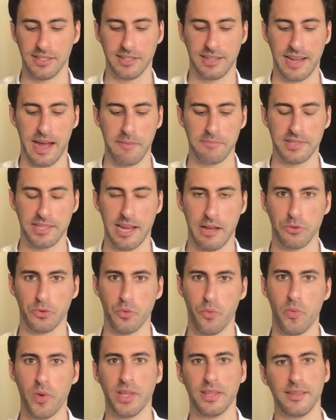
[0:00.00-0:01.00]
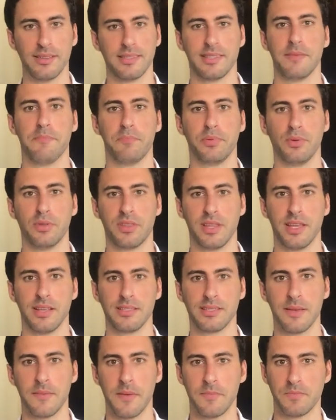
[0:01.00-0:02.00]
comes down to really simple
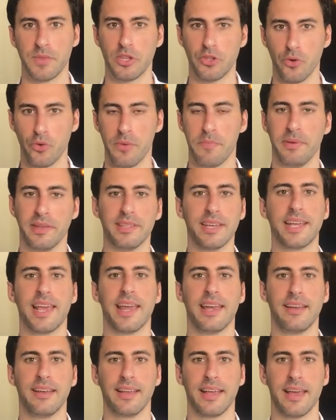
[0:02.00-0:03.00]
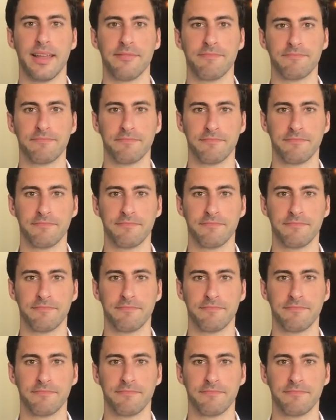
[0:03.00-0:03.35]
things that you repeat again and again.